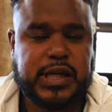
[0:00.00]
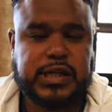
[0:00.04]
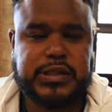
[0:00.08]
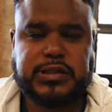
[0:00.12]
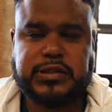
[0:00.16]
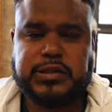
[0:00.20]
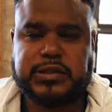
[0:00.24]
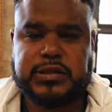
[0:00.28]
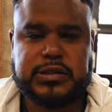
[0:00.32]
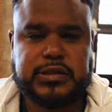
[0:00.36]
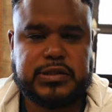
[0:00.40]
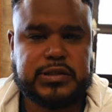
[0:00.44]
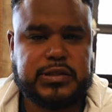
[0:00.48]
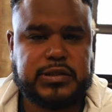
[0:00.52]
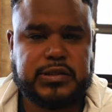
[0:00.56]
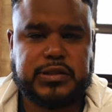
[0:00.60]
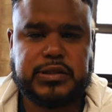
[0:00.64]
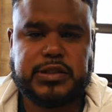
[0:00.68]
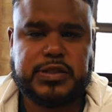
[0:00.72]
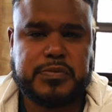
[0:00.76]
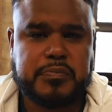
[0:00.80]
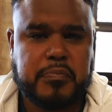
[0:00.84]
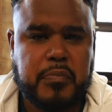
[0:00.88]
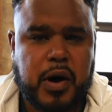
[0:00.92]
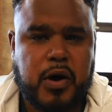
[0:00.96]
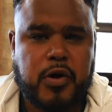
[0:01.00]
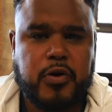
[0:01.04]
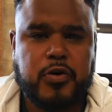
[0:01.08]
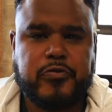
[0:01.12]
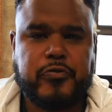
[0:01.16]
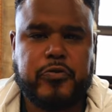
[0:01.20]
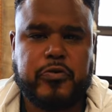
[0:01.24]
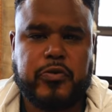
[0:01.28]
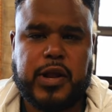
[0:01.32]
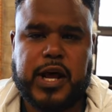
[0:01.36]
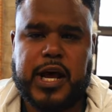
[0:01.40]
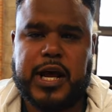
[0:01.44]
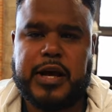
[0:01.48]
taste the, the smoke
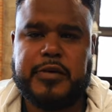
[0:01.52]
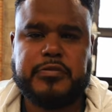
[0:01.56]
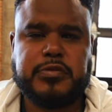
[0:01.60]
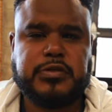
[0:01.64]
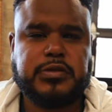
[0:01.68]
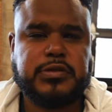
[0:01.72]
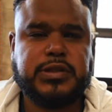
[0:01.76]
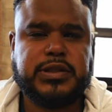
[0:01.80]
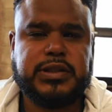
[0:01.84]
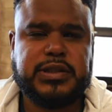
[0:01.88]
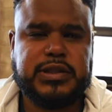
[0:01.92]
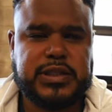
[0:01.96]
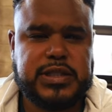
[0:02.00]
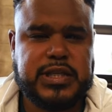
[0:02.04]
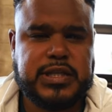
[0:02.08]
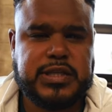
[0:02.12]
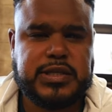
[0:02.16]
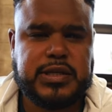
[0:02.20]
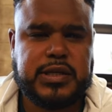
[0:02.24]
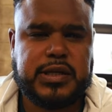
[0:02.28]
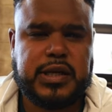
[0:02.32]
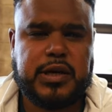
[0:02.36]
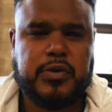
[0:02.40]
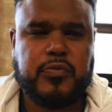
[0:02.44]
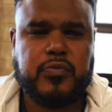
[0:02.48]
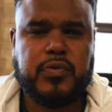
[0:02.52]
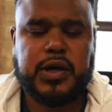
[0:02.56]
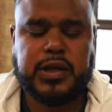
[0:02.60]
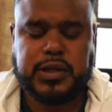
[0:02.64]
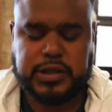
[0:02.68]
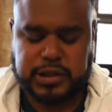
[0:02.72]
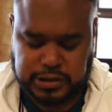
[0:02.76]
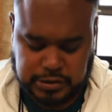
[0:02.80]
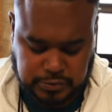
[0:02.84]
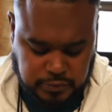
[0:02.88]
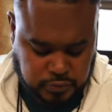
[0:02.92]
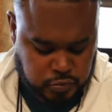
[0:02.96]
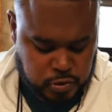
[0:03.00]
flavor, seasoning
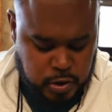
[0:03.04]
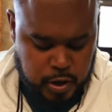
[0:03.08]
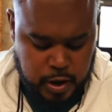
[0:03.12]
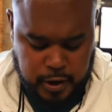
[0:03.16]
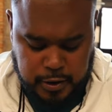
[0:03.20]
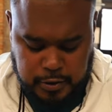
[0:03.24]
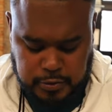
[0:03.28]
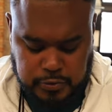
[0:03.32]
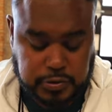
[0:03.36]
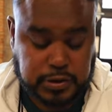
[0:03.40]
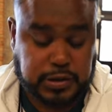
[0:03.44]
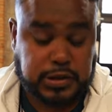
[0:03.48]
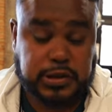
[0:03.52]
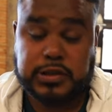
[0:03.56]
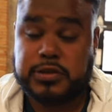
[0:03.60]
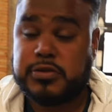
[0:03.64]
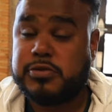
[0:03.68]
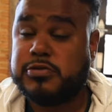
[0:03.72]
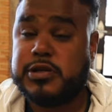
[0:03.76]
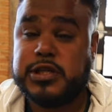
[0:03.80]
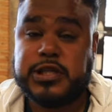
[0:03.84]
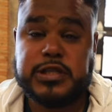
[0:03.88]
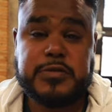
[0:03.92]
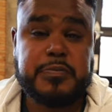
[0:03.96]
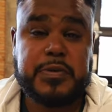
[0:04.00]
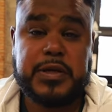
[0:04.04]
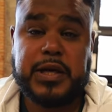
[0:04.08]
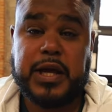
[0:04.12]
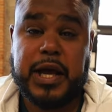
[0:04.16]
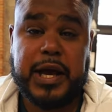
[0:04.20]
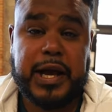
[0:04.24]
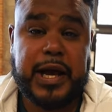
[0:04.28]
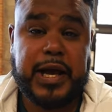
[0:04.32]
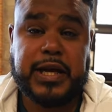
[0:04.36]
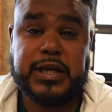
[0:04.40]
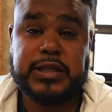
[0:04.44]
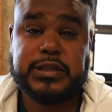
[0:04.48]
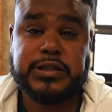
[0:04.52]
with it, with the crispy
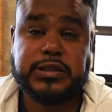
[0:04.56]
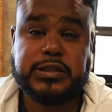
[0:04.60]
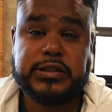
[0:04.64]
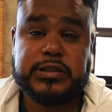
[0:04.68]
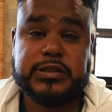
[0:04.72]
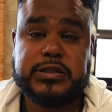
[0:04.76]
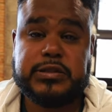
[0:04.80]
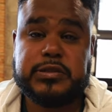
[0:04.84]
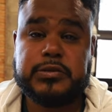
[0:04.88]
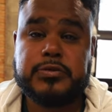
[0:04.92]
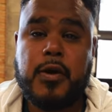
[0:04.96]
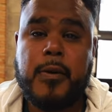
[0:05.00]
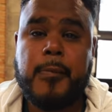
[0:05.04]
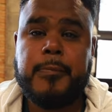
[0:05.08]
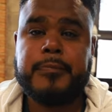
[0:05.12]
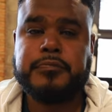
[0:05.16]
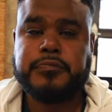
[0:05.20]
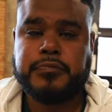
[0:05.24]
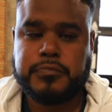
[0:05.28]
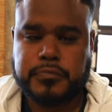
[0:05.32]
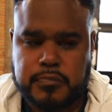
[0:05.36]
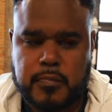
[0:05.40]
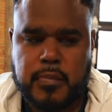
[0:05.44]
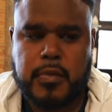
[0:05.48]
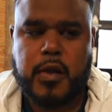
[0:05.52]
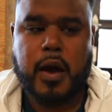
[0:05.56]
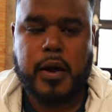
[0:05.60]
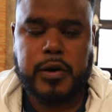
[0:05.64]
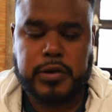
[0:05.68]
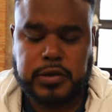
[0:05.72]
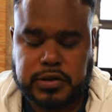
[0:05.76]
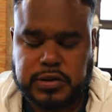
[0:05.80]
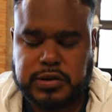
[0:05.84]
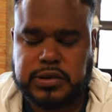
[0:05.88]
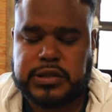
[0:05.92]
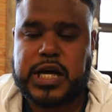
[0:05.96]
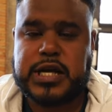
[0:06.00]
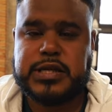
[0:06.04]
edges.
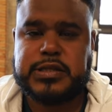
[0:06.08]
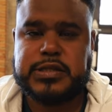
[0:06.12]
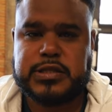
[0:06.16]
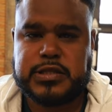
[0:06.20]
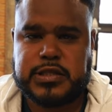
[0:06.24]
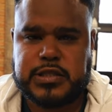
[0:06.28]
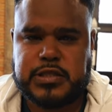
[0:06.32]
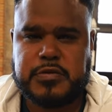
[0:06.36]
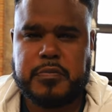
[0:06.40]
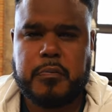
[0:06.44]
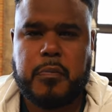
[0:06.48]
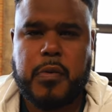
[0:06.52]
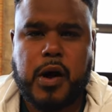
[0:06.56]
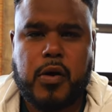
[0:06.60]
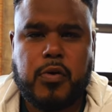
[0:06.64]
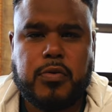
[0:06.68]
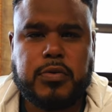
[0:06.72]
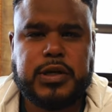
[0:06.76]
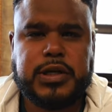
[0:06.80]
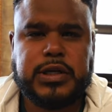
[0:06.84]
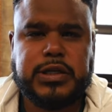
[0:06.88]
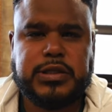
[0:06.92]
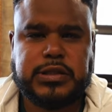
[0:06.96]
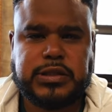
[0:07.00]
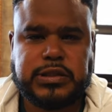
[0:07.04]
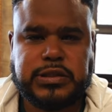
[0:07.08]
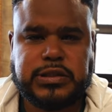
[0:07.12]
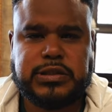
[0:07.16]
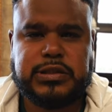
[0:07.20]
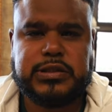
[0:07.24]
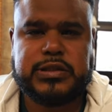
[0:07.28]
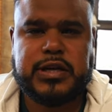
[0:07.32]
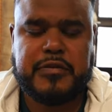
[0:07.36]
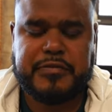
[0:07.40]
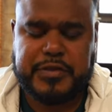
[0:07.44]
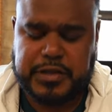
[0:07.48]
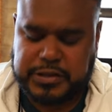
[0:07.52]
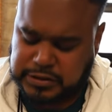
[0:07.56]
You can taste the smokiness
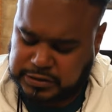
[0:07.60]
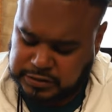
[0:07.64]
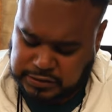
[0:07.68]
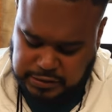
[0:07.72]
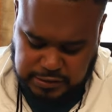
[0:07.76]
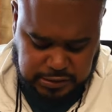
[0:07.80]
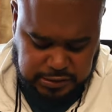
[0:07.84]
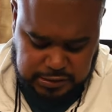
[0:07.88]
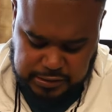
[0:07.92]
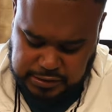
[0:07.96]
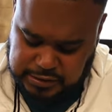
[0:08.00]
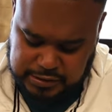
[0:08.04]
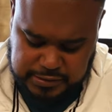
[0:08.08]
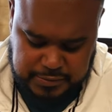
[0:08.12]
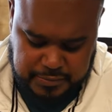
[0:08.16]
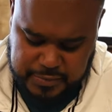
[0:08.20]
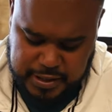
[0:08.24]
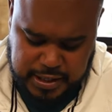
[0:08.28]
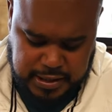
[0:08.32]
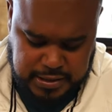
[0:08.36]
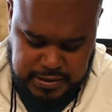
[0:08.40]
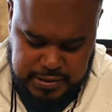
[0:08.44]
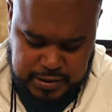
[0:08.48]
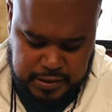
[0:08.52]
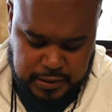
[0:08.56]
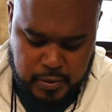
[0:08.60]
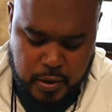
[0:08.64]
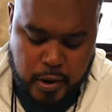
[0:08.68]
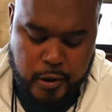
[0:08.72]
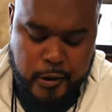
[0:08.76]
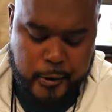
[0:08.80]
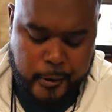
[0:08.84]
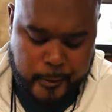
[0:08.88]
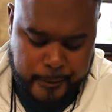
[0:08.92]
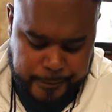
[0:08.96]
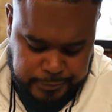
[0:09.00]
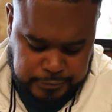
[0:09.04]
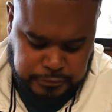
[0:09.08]
of it. It's, it's amazing.
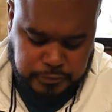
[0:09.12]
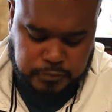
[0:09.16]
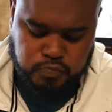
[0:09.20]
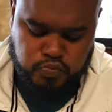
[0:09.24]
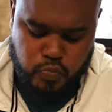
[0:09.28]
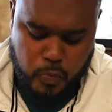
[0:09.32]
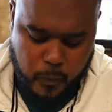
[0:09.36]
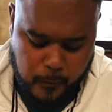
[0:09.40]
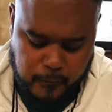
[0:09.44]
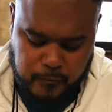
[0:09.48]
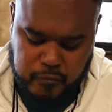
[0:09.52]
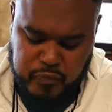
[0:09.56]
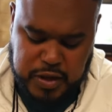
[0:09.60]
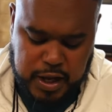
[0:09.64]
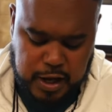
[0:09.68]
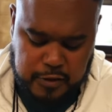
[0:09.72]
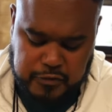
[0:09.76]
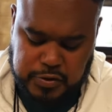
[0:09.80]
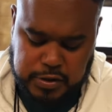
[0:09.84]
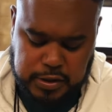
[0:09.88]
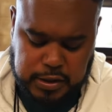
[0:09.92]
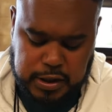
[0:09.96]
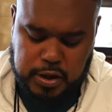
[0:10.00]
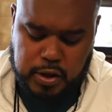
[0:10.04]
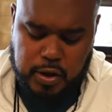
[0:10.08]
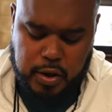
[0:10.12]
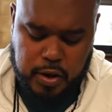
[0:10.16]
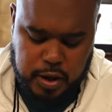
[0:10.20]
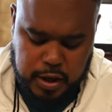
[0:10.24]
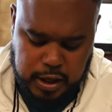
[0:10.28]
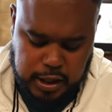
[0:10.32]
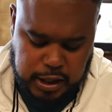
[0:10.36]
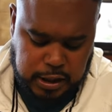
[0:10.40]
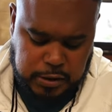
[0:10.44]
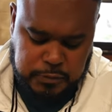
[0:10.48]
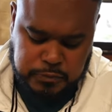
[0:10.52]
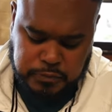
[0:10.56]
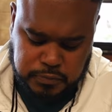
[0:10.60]
Definitely
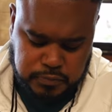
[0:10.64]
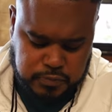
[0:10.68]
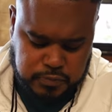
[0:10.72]
hearty.